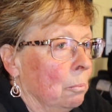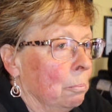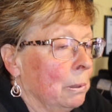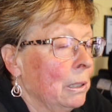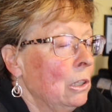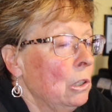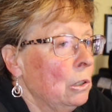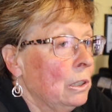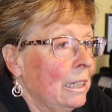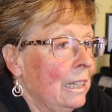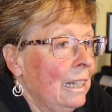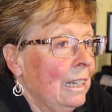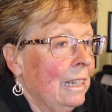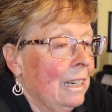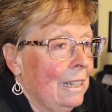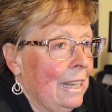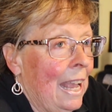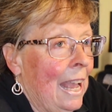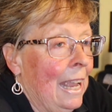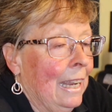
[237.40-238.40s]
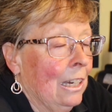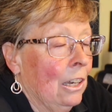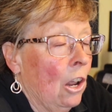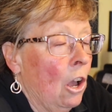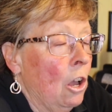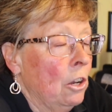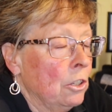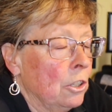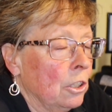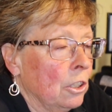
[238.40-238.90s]
building and hanging
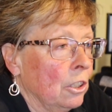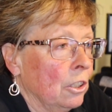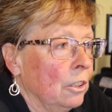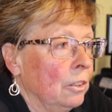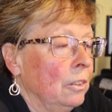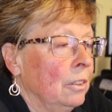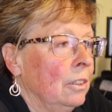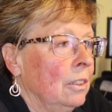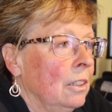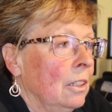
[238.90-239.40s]
on to.